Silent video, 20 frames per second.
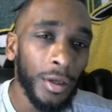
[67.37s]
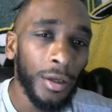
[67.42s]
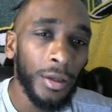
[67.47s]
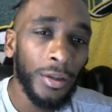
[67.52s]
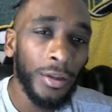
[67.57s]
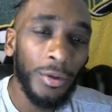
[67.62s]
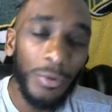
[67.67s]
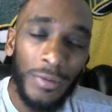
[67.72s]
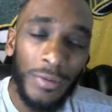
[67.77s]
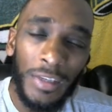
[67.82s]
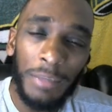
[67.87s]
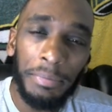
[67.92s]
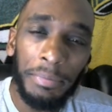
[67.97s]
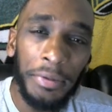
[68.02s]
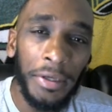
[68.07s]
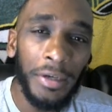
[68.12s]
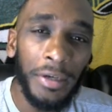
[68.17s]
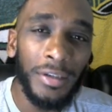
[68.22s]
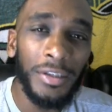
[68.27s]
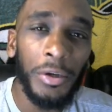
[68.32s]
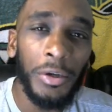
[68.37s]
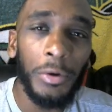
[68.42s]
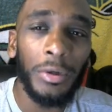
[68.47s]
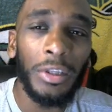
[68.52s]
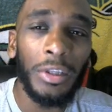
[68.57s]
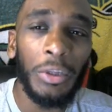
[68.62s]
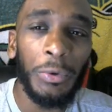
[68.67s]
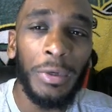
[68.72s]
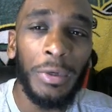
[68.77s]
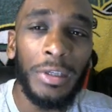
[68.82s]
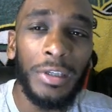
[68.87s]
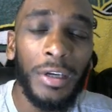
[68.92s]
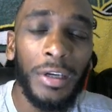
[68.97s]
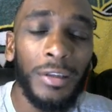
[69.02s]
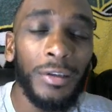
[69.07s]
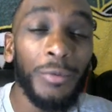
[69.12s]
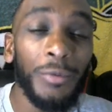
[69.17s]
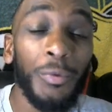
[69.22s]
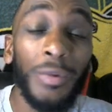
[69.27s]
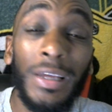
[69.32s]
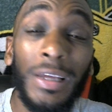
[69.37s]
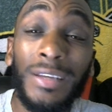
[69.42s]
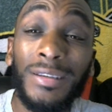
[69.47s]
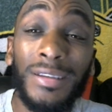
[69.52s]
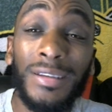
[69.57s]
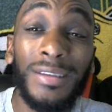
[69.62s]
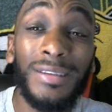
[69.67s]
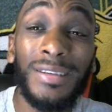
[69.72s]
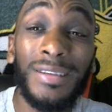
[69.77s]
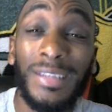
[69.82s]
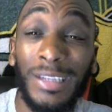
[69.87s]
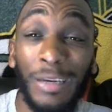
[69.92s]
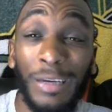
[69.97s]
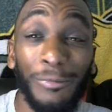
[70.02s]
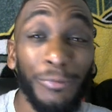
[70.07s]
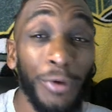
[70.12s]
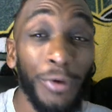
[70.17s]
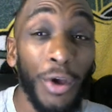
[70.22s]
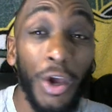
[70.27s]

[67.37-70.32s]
You see players going through each other. This is stuff